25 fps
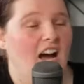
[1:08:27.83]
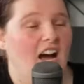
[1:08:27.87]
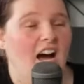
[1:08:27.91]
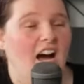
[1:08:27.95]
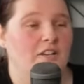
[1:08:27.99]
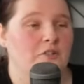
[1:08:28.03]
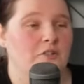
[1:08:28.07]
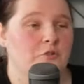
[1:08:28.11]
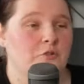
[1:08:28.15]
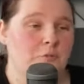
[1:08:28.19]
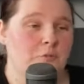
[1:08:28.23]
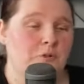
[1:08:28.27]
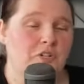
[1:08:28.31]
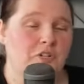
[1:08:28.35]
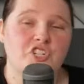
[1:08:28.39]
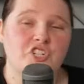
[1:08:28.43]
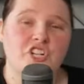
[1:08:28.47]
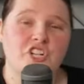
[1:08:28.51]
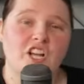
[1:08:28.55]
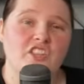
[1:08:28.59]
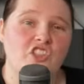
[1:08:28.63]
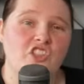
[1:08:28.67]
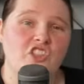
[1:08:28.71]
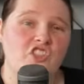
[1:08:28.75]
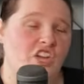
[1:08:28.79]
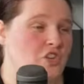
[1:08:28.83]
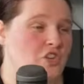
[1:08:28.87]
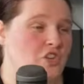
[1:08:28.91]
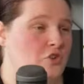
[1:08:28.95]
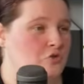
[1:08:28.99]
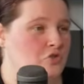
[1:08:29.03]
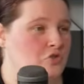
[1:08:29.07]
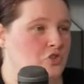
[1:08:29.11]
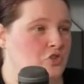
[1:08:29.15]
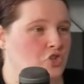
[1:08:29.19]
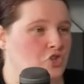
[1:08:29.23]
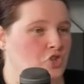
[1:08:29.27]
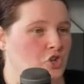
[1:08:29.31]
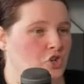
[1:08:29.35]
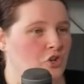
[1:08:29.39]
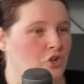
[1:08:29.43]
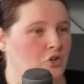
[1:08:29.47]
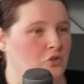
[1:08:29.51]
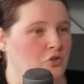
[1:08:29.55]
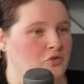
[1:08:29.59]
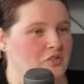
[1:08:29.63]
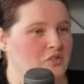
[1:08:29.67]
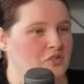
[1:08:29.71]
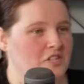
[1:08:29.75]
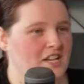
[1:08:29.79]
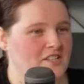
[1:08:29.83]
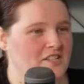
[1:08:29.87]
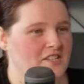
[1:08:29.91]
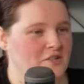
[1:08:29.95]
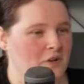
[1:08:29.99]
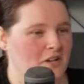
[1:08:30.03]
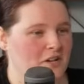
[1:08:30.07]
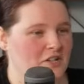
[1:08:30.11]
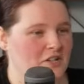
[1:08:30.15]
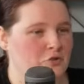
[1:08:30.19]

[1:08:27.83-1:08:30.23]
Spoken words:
I do appreciate that they use the journals as a way